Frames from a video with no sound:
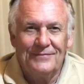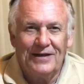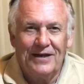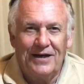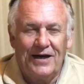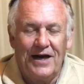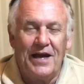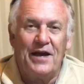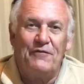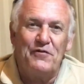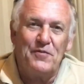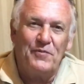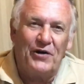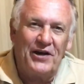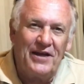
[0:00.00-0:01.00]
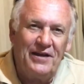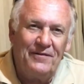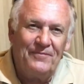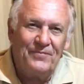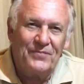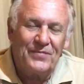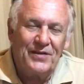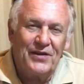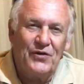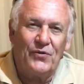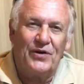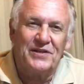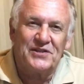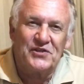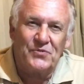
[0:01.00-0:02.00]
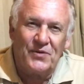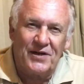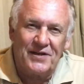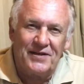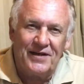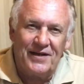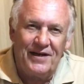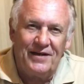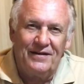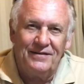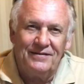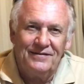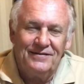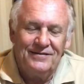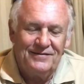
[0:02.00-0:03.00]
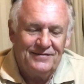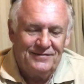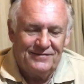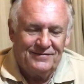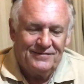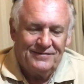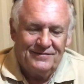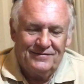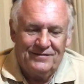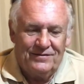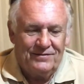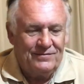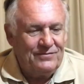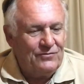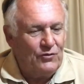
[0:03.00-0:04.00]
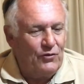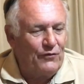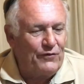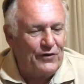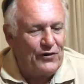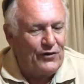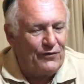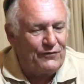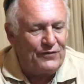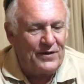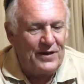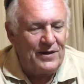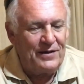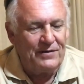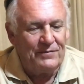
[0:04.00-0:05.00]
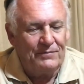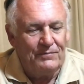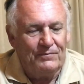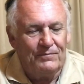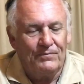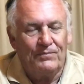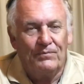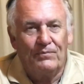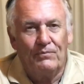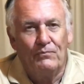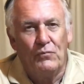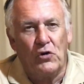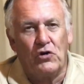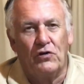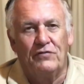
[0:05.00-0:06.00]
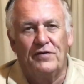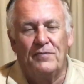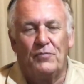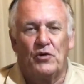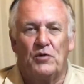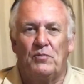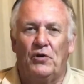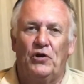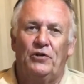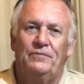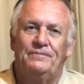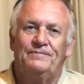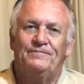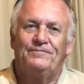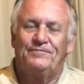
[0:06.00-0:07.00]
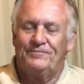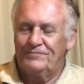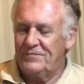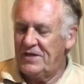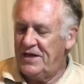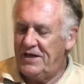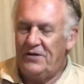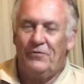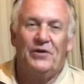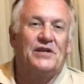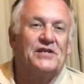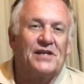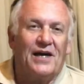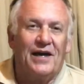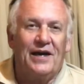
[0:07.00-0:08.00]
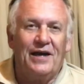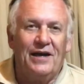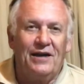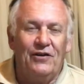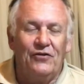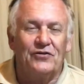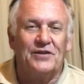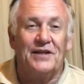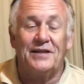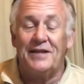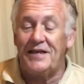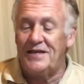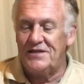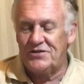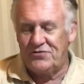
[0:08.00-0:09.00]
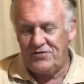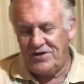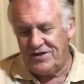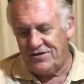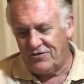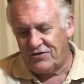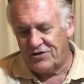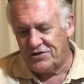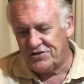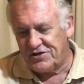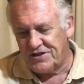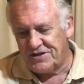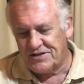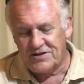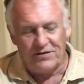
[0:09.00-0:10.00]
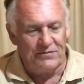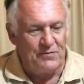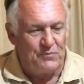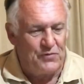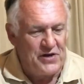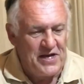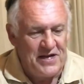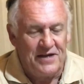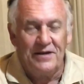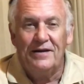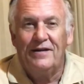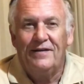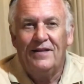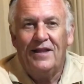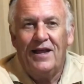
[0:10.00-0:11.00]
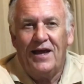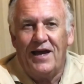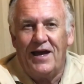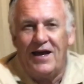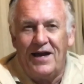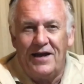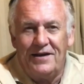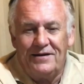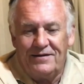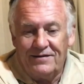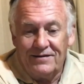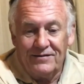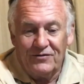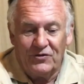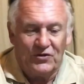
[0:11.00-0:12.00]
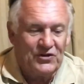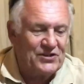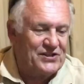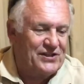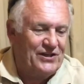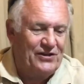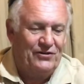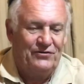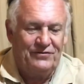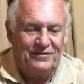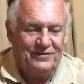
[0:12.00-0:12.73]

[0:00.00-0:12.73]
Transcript: Hi everybody, Johan Swart again, author of the book The Boerboel, in which I looked at the history and the origins of the breed, and also